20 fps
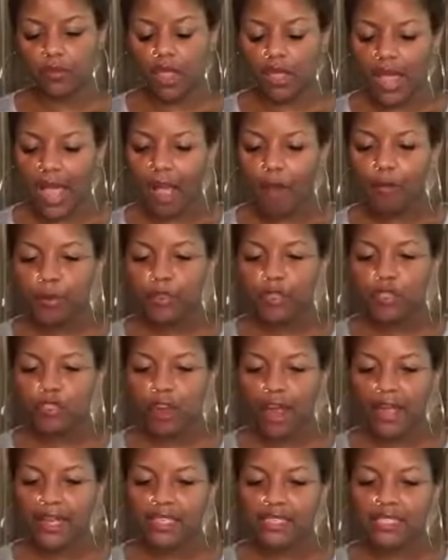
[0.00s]
I've been
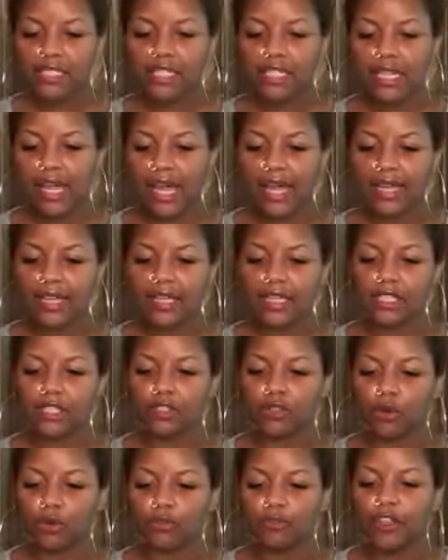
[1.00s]
trying
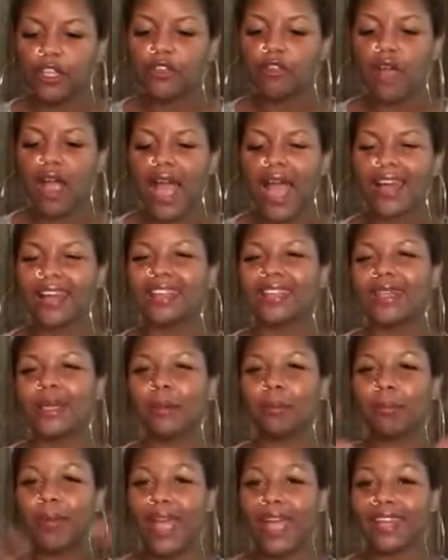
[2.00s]
to figure out how to get
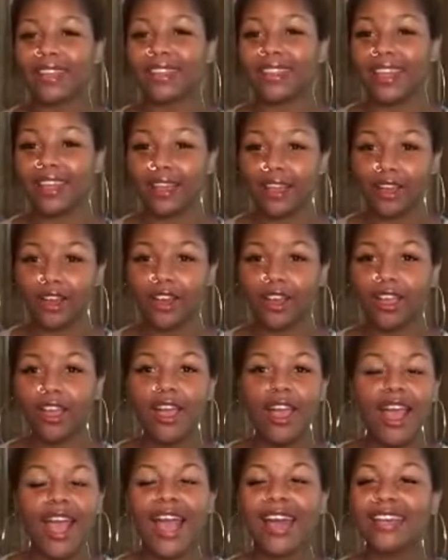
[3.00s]
back there.
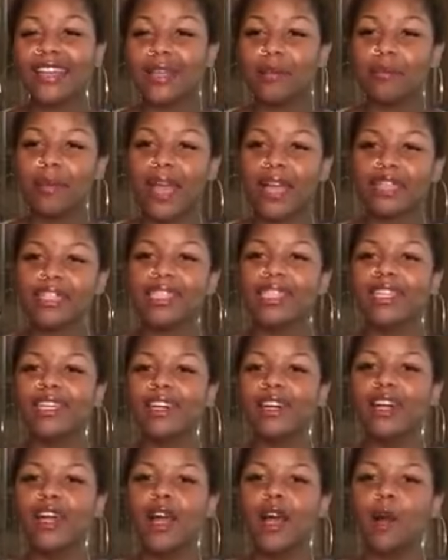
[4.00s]
How to get back
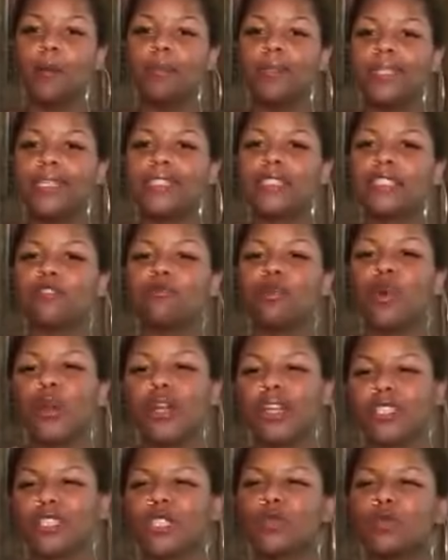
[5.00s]
to a place of more
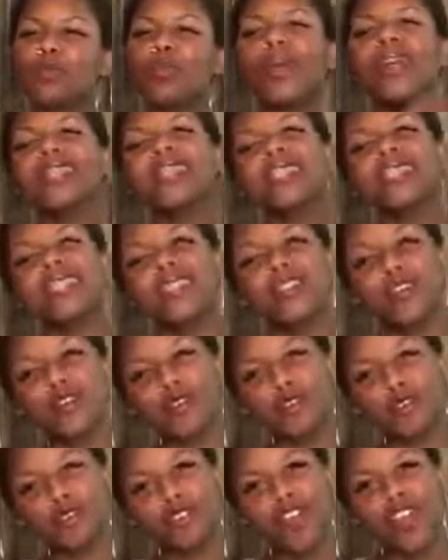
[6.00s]
expressive
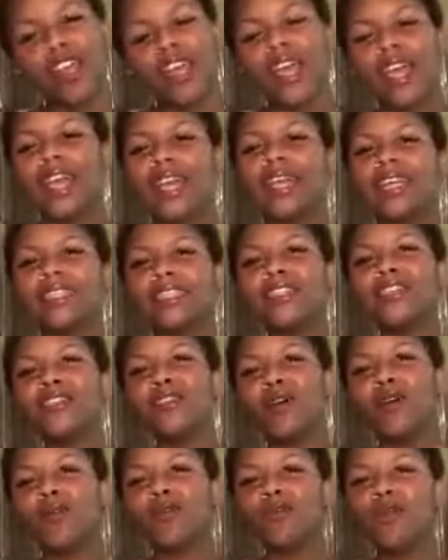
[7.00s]
and,
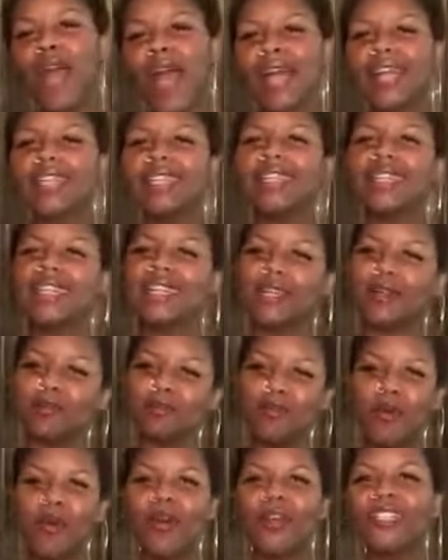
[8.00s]
writing and
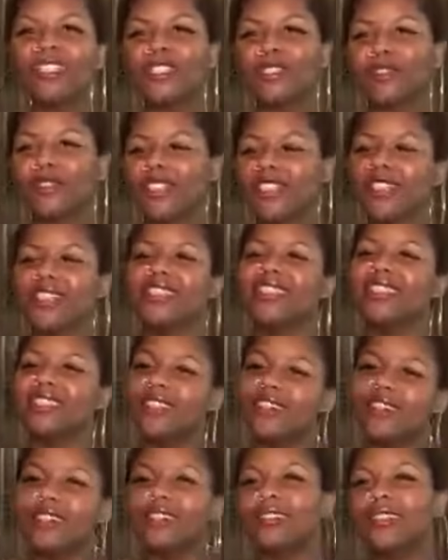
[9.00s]
poetry and,
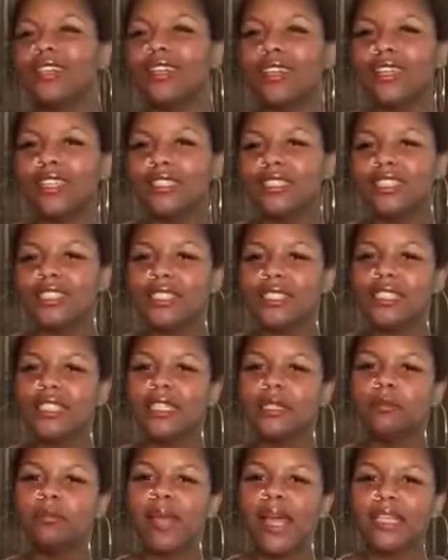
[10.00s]
just getting
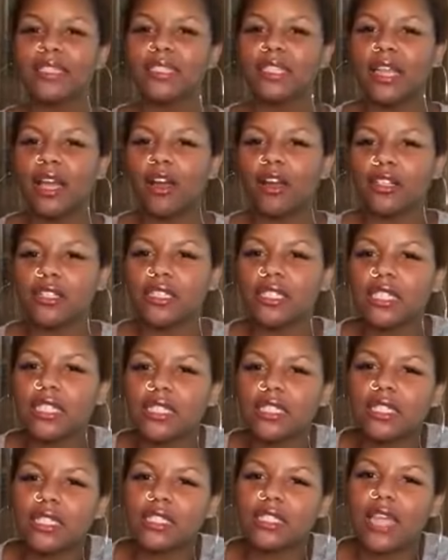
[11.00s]
back to that
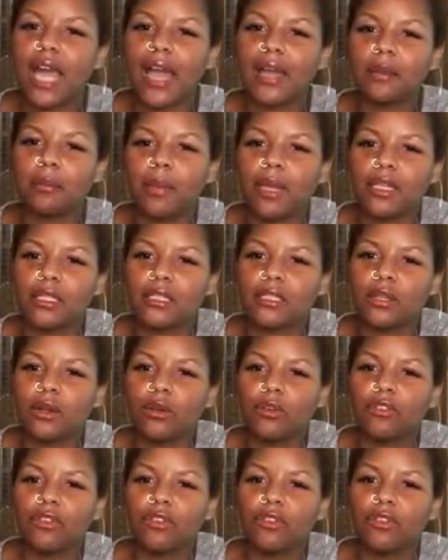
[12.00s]
artistic side of myself.